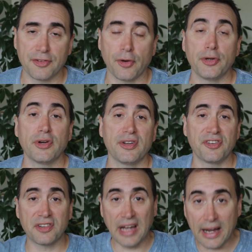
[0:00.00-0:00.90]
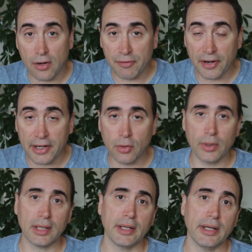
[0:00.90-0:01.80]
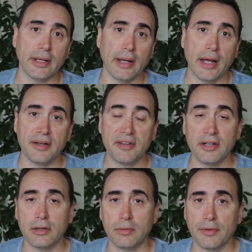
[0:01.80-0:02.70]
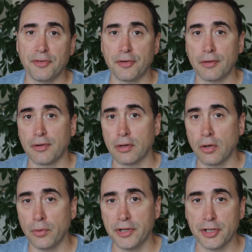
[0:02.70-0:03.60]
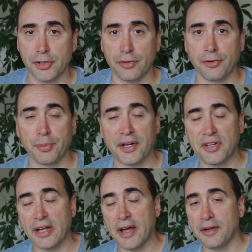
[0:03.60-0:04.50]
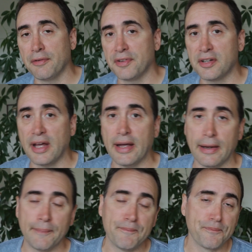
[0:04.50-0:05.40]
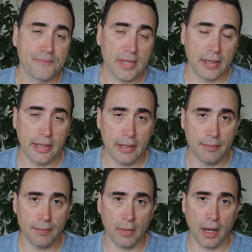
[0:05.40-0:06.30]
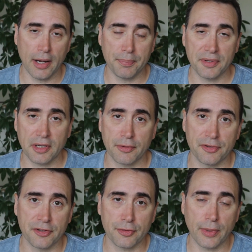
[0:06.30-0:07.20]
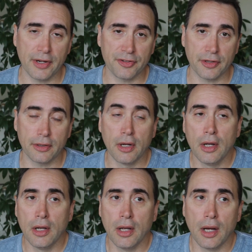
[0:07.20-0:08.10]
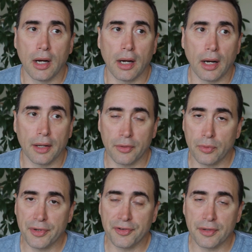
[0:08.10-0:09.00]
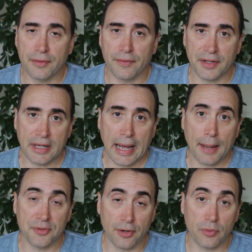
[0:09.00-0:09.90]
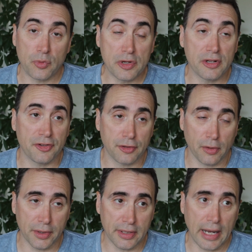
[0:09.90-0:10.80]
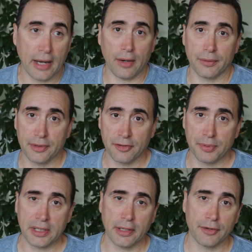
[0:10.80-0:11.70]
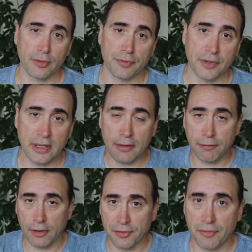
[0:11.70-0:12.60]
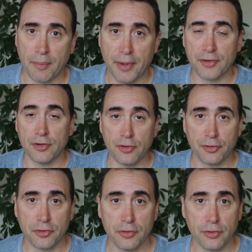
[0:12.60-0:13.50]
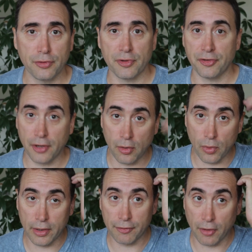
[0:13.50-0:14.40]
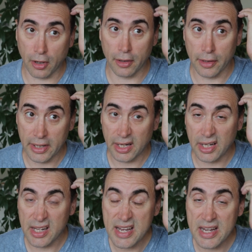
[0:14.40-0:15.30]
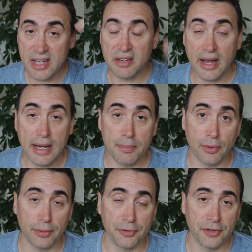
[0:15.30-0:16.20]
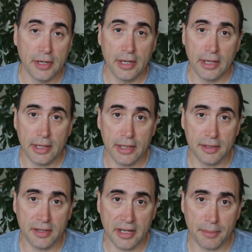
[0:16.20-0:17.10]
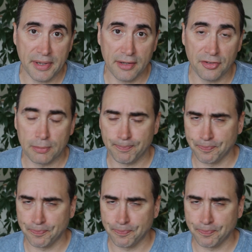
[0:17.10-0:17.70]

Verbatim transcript: So you can scale very quickly and deal with server load issues. But at the end of the day, in my particular situation, the reason the apps are really slowing down is because of the influx of a bunch of new schools. We saw one of our key tables in the database.